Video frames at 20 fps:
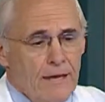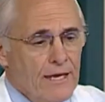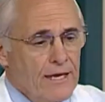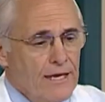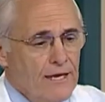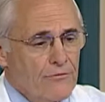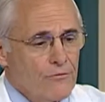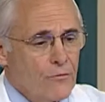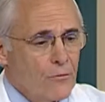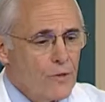
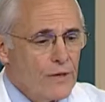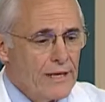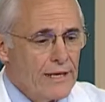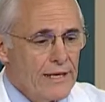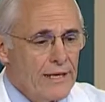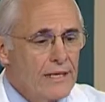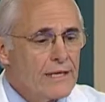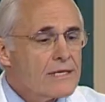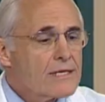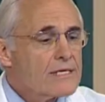If
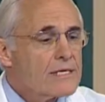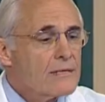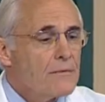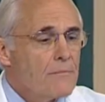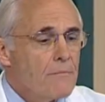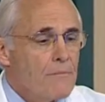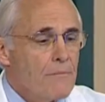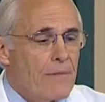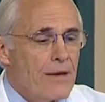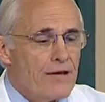we
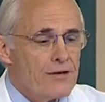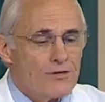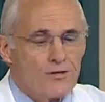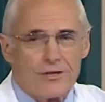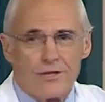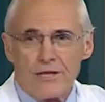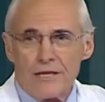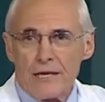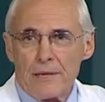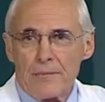
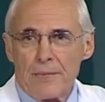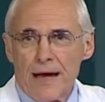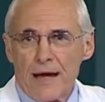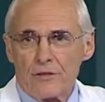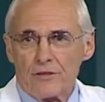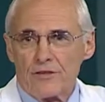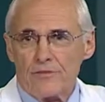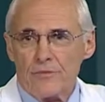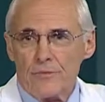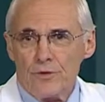measure the
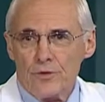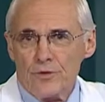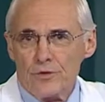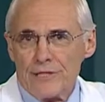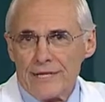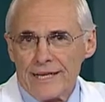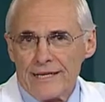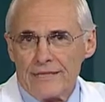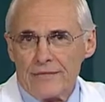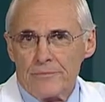amount of
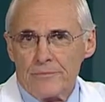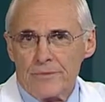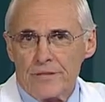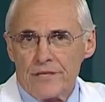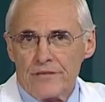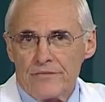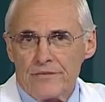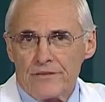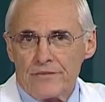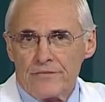mutated
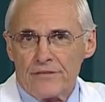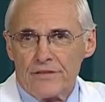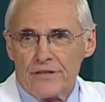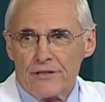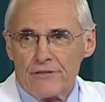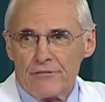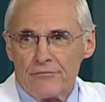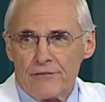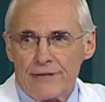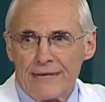
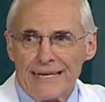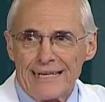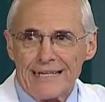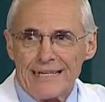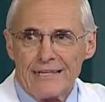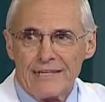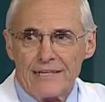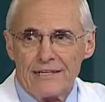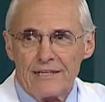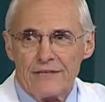P53 in
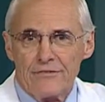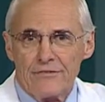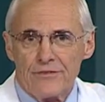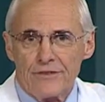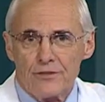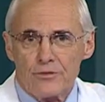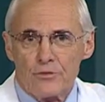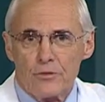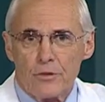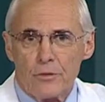an
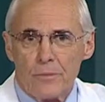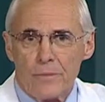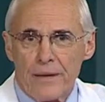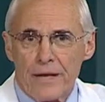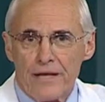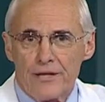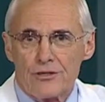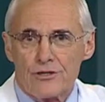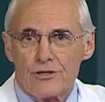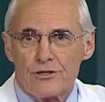individual
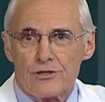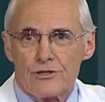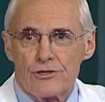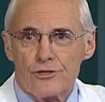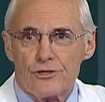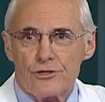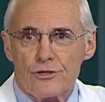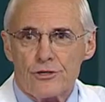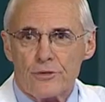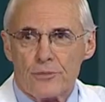patient's
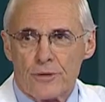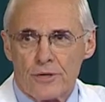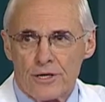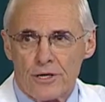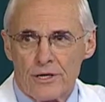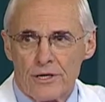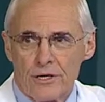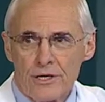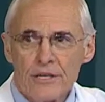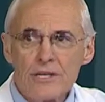
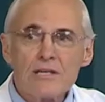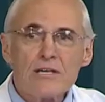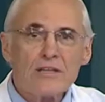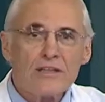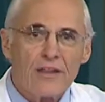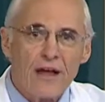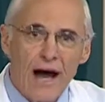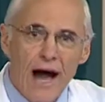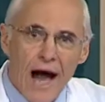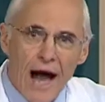tumor,
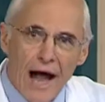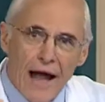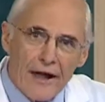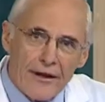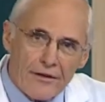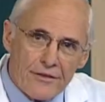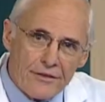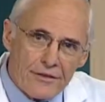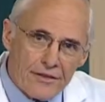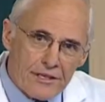the
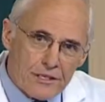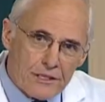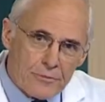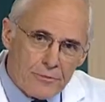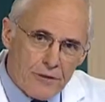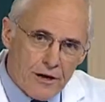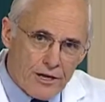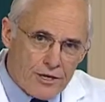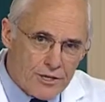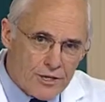higher the
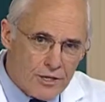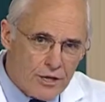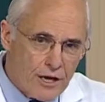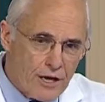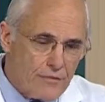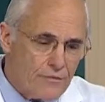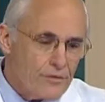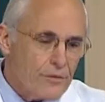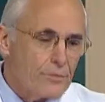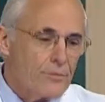expression
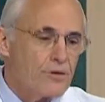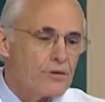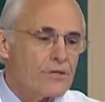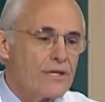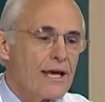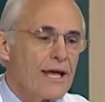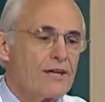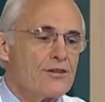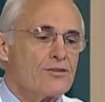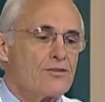of the
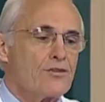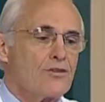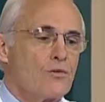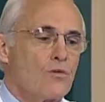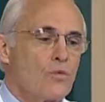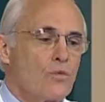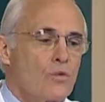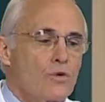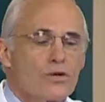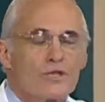mutation, the
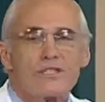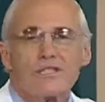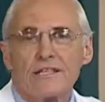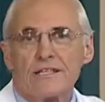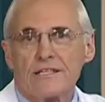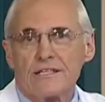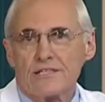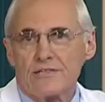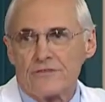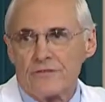worse
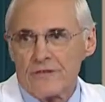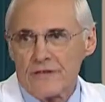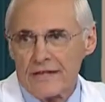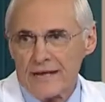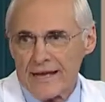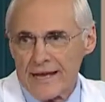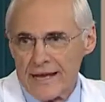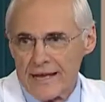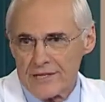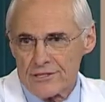it is for the
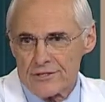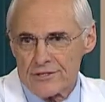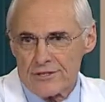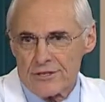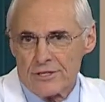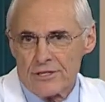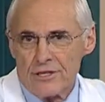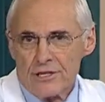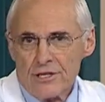cancer.